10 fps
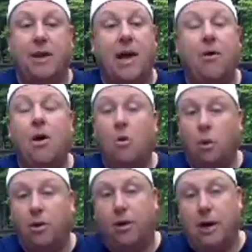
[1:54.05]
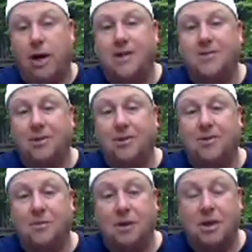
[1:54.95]
Now, were there cuts? Were there
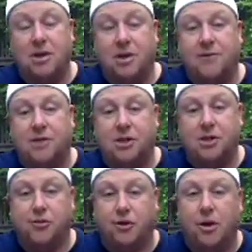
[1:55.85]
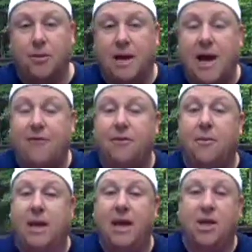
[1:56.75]
some tough decisions for him to have to
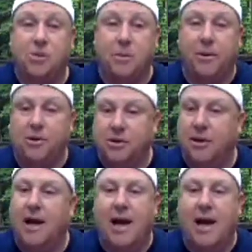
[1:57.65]
make in this proposal?